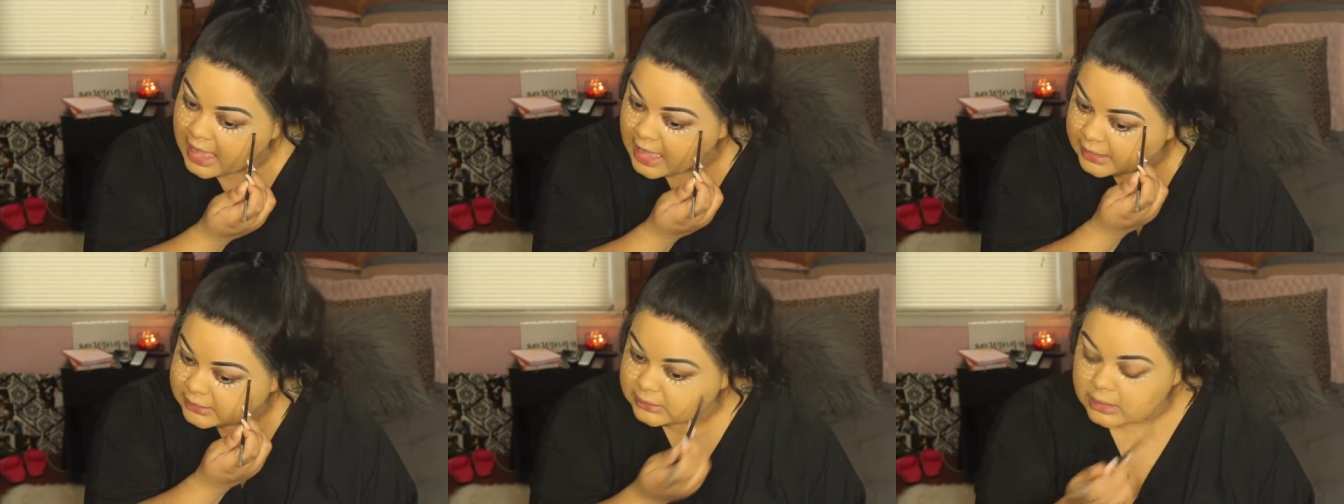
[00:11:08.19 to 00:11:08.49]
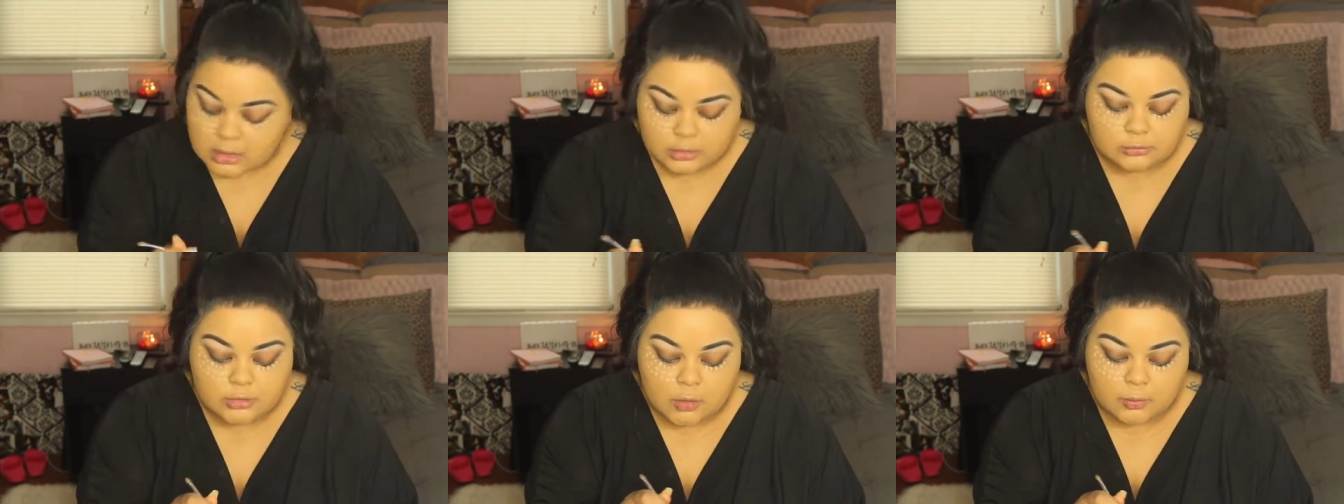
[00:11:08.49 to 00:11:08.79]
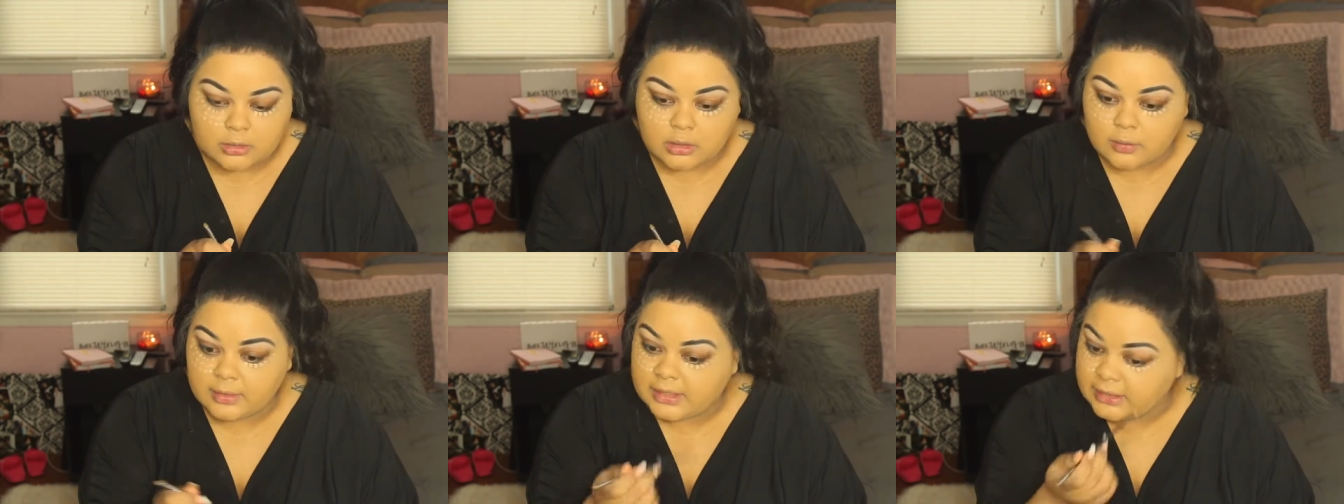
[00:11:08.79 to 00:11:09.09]
it really
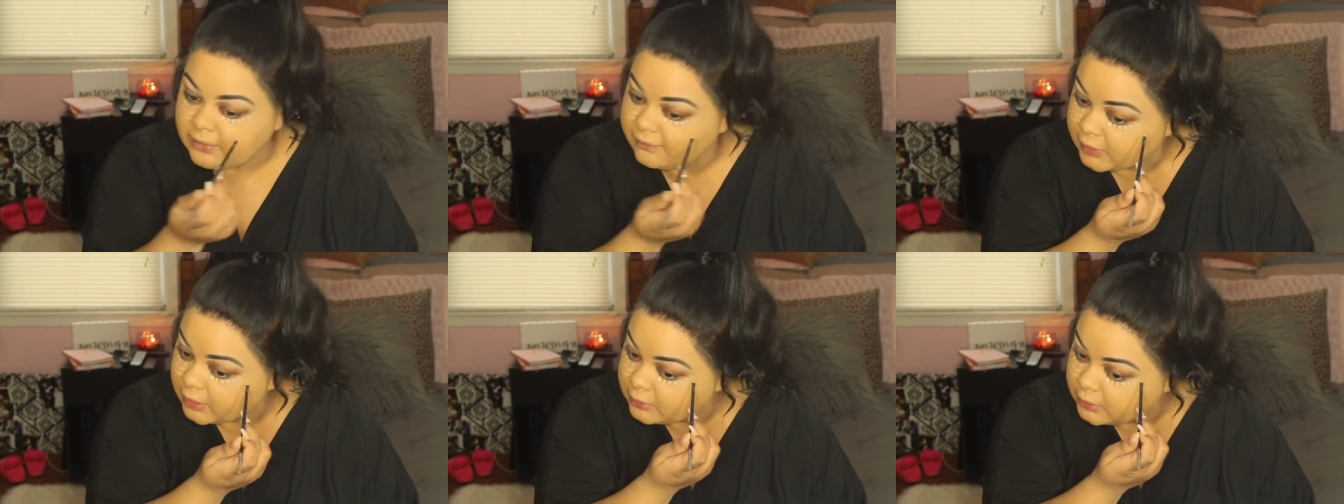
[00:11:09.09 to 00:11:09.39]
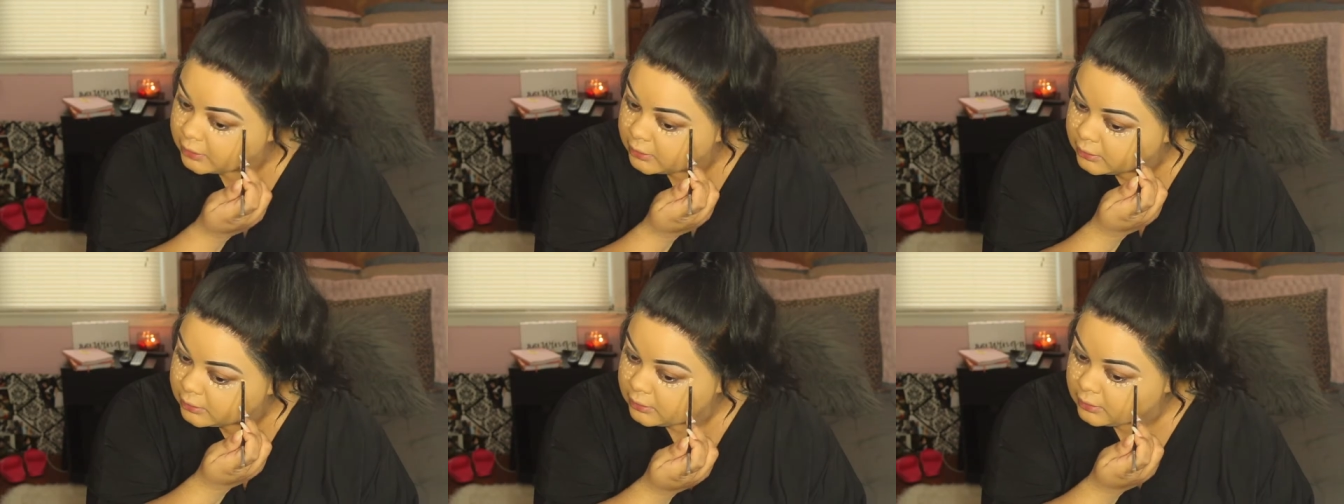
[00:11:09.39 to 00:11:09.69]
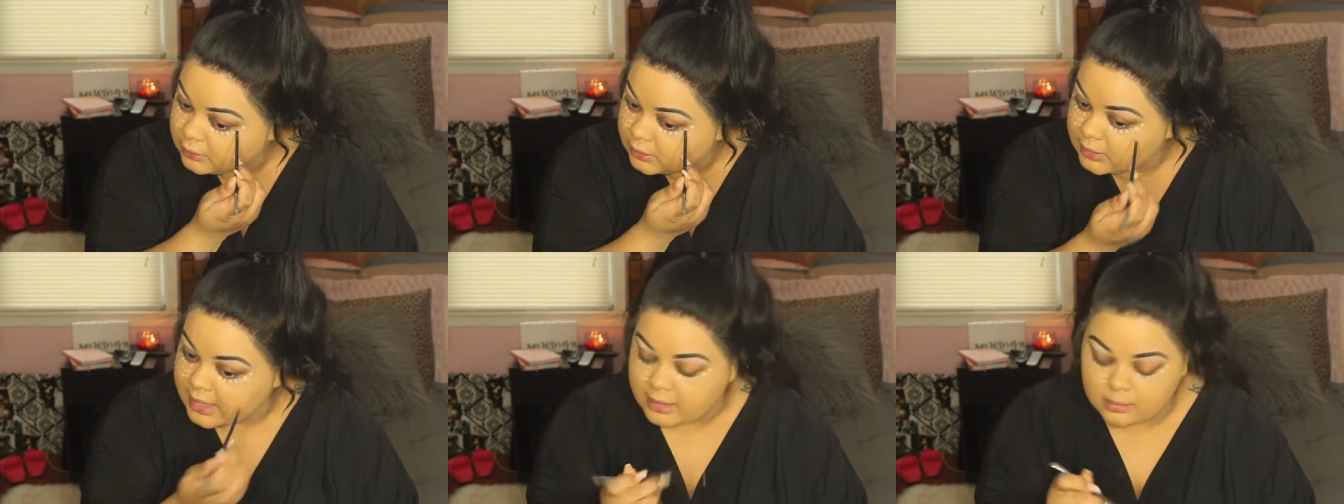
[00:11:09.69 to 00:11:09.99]
depends on the
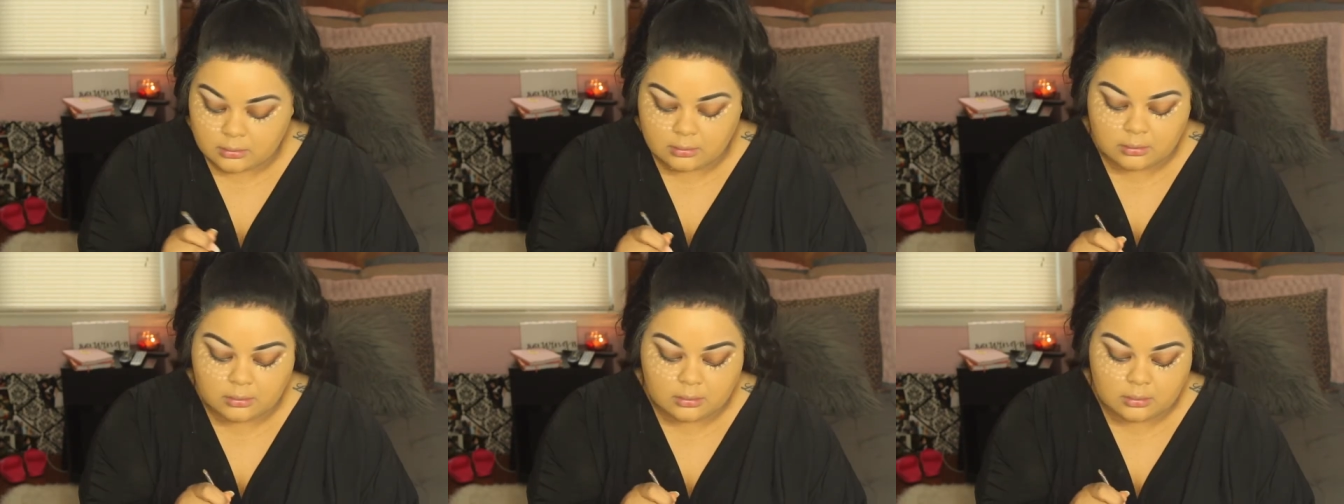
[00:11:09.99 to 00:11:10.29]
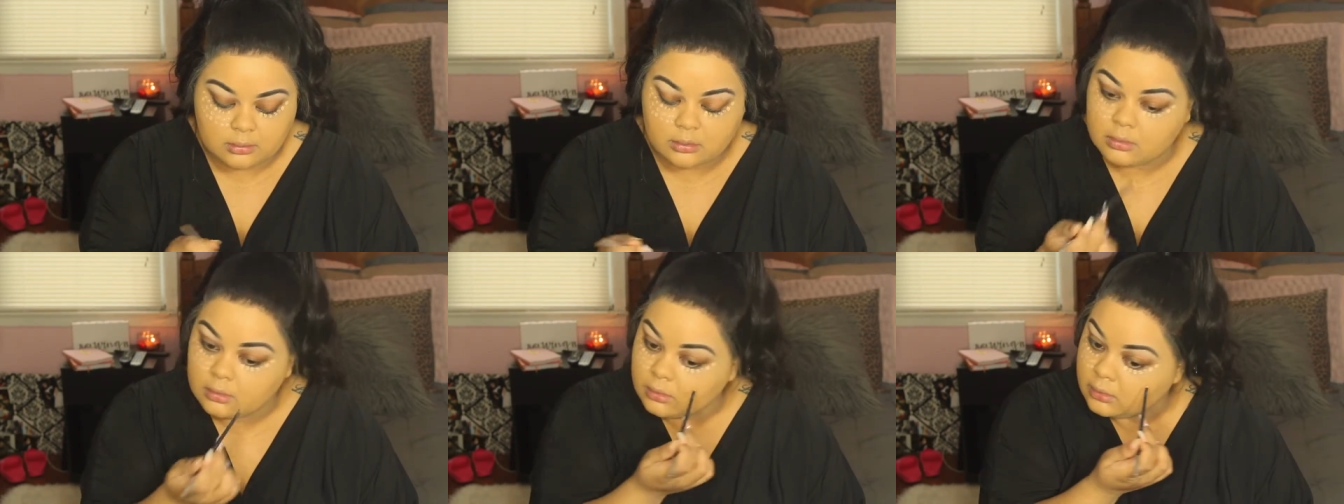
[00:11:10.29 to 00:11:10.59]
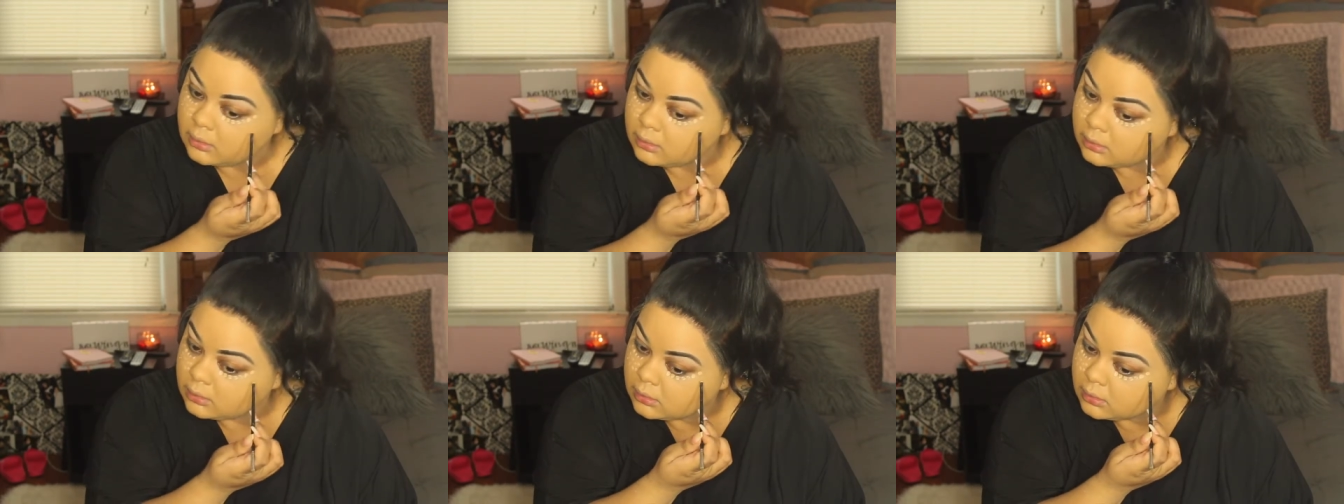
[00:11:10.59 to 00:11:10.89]
face shape of
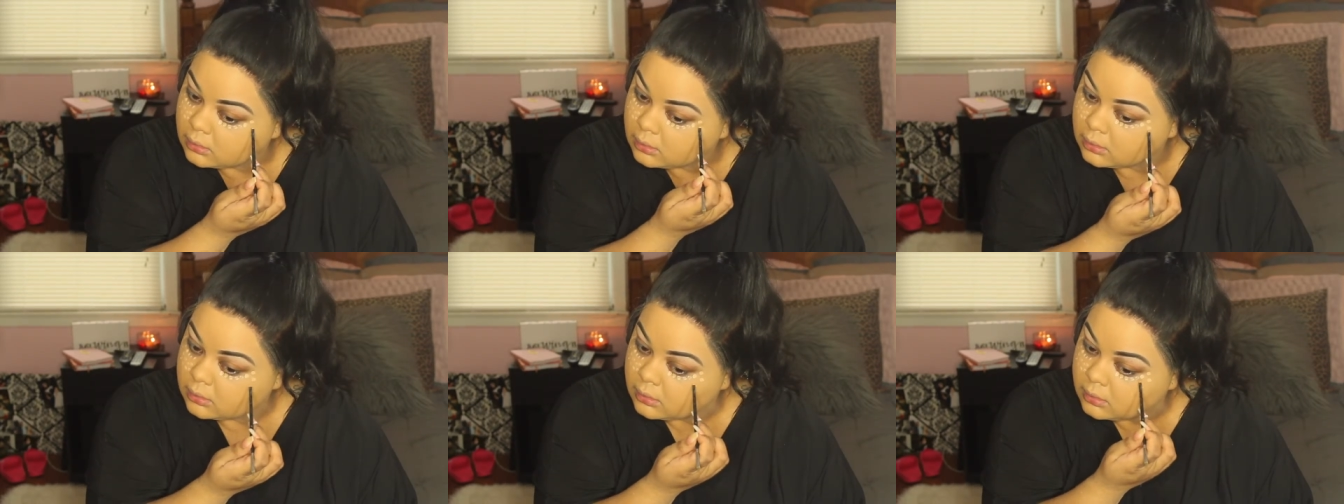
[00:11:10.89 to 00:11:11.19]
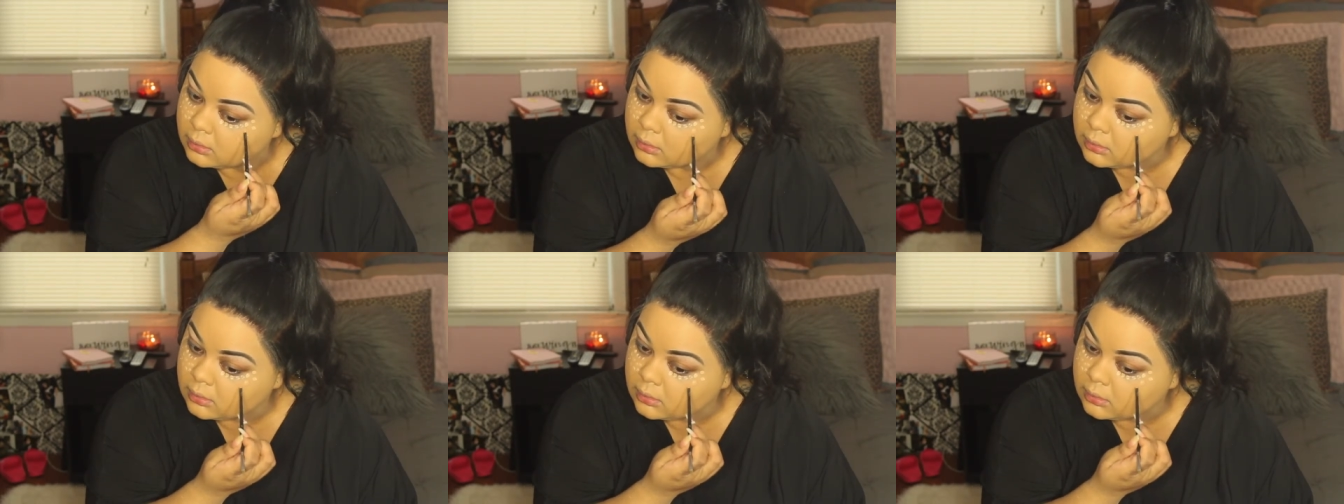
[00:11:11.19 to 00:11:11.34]
your face.